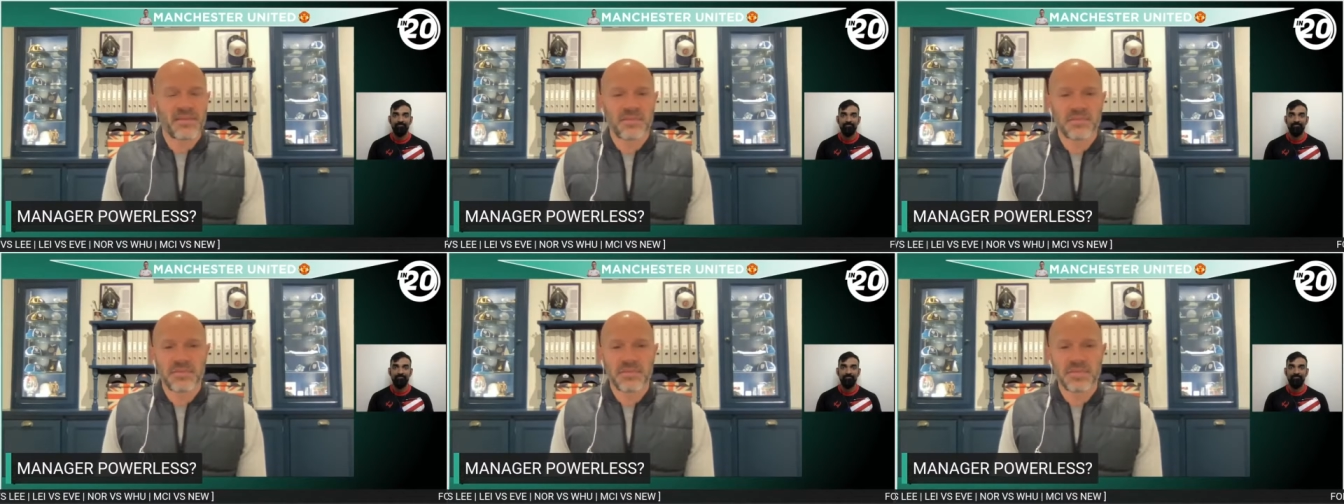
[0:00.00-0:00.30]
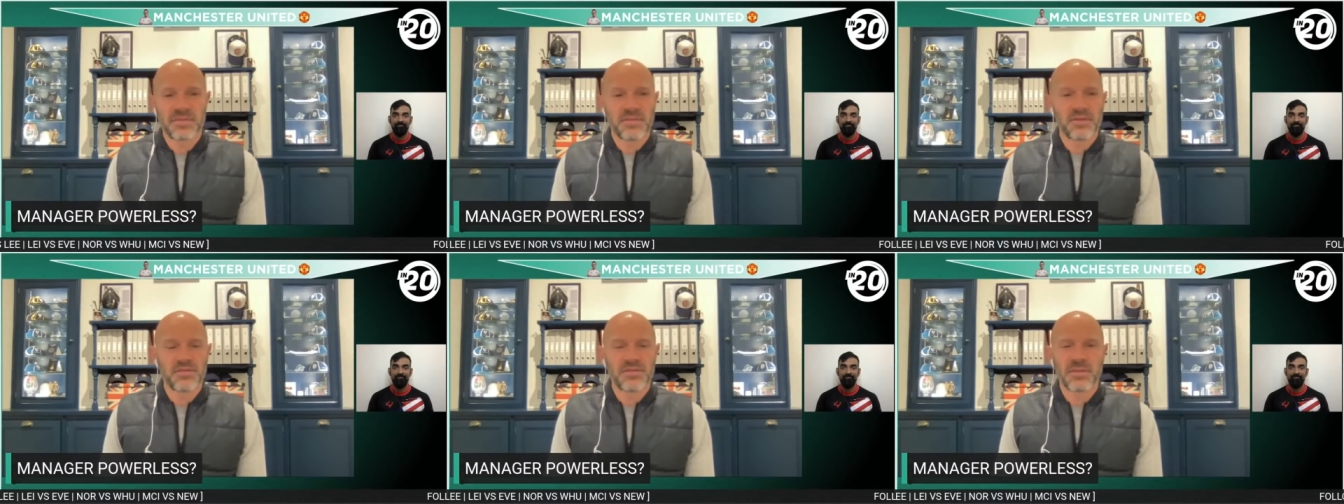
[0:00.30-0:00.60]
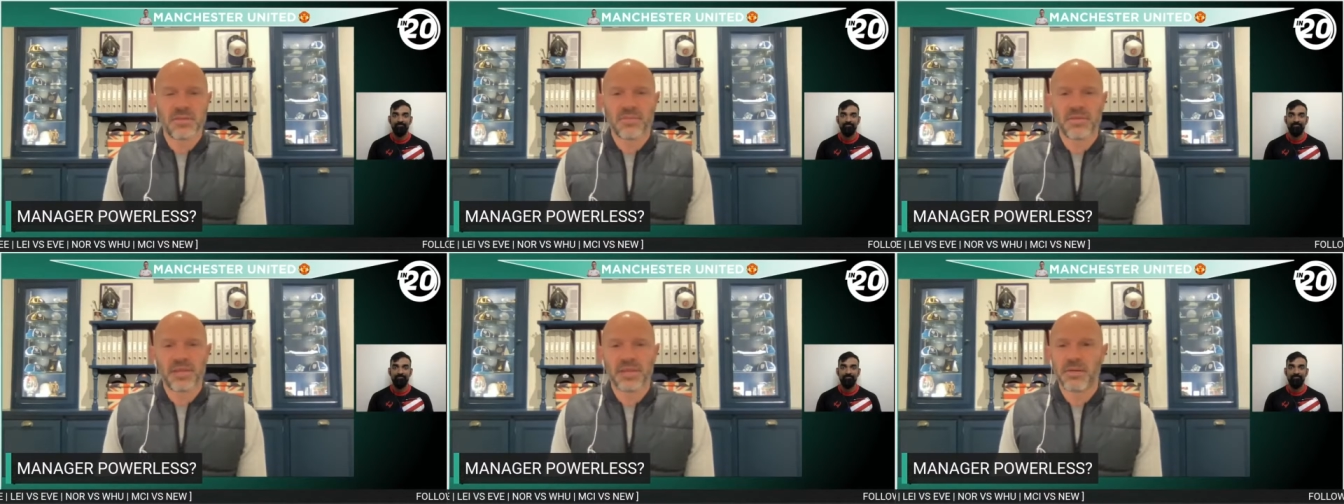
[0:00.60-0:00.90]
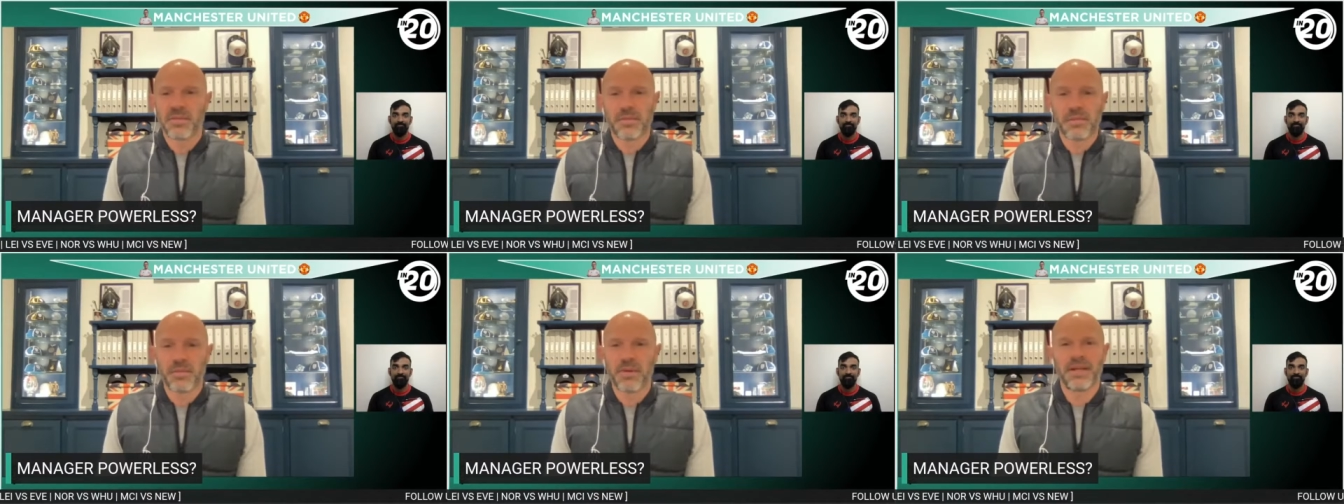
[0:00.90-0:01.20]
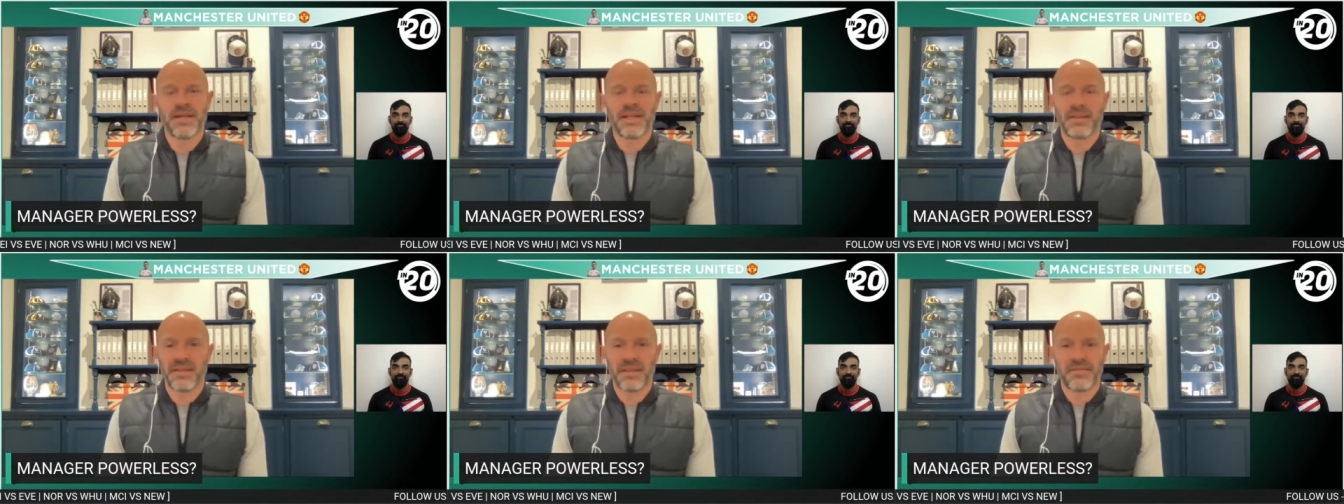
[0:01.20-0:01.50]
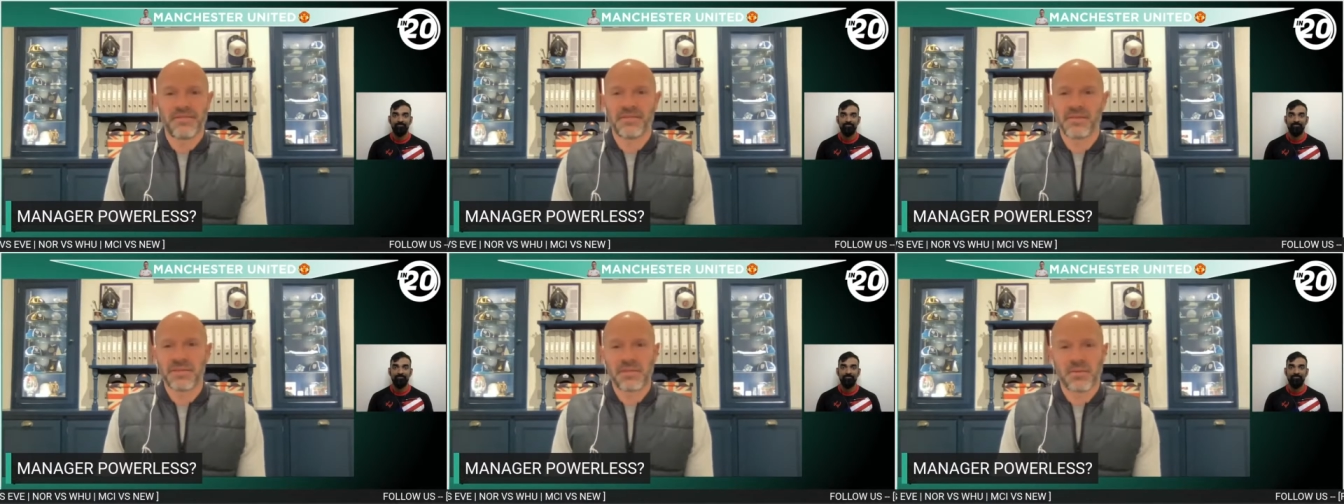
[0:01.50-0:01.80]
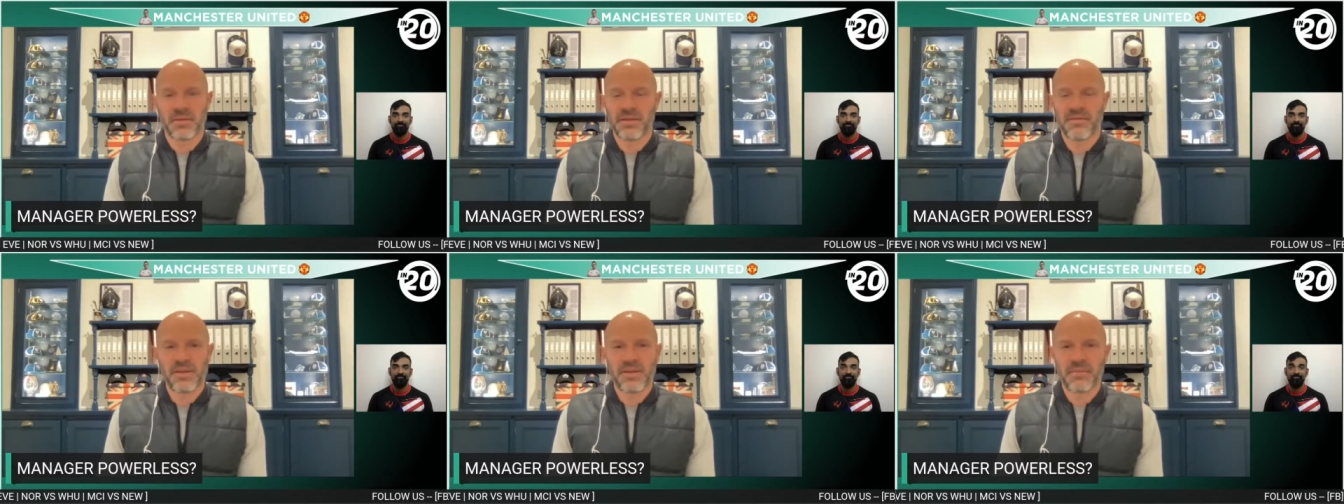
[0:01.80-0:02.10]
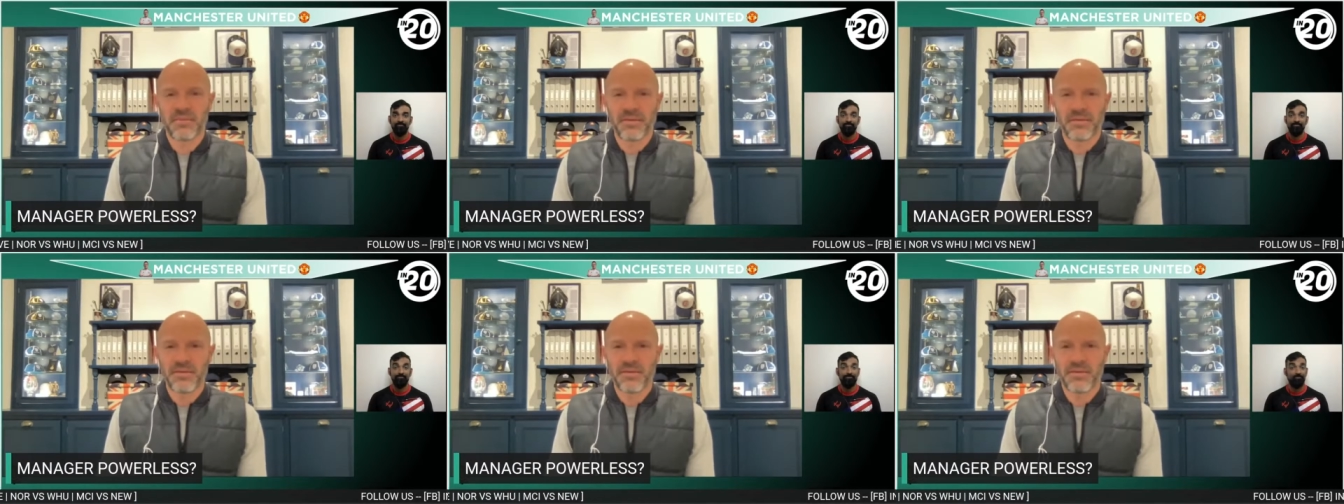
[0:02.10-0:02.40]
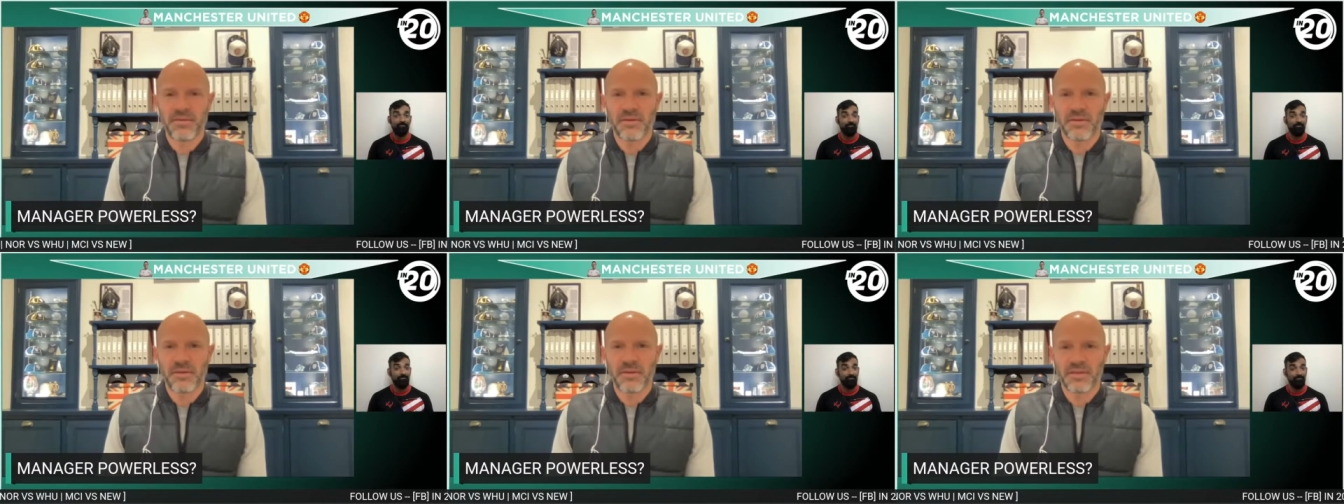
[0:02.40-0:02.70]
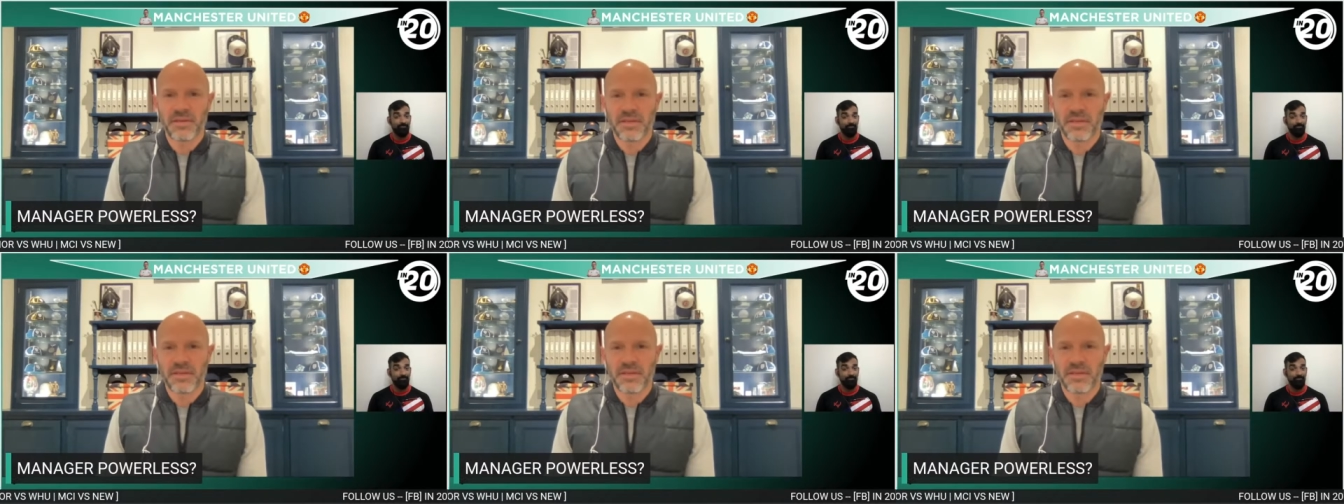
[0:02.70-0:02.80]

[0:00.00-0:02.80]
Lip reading: them to do something completely different to what they've done before.